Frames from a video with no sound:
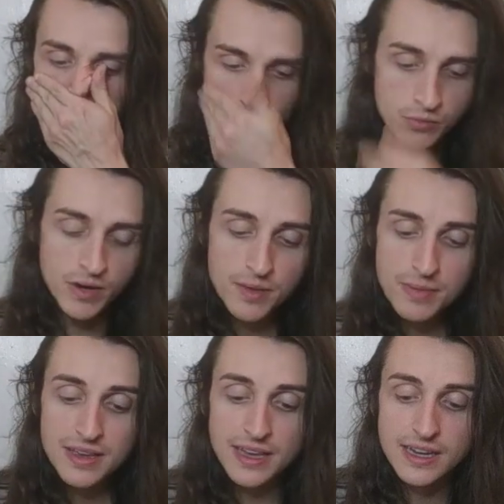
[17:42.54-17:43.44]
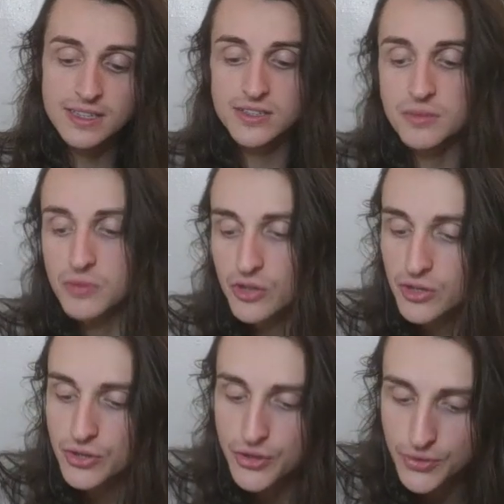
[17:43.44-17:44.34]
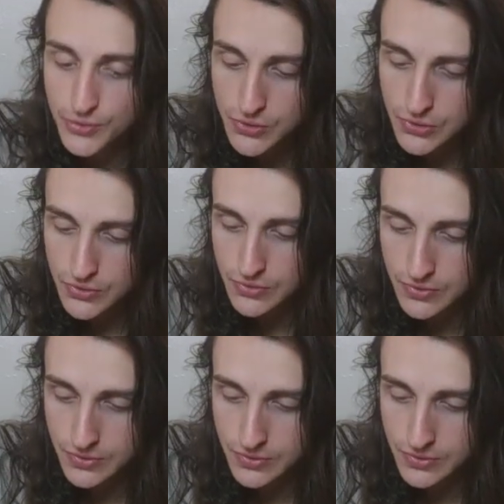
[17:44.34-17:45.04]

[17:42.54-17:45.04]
You might be getting some good news,